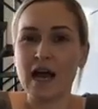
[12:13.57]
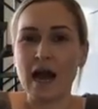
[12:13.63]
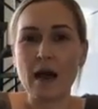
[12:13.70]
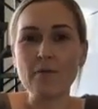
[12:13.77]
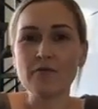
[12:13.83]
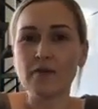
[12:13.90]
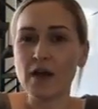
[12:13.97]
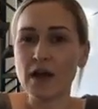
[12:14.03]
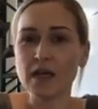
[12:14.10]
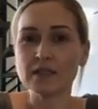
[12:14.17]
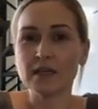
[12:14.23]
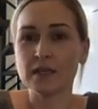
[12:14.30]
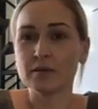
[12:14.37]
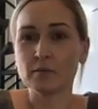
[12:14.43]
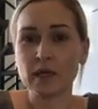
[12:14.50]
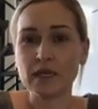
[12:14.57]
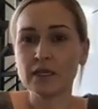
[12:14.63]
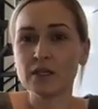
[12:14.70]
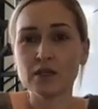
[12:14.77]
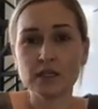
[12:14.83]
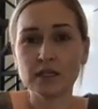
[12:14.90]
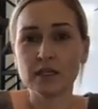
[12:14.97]
I'm fine, like
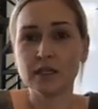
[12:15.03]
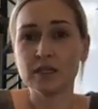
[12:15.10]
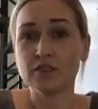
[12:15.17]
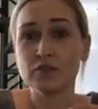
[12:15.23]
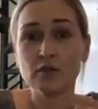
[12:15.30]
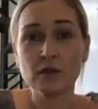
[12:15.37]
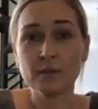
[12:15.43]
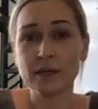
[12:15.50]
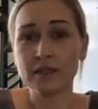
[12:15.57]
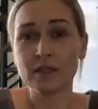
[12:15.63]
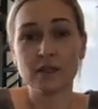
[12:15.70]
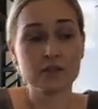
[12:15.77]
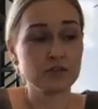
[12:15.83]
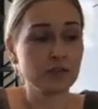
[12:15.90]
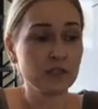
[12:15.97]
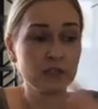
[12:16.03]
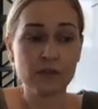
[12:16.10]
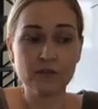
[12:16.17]
baking cookies, doing my laundry,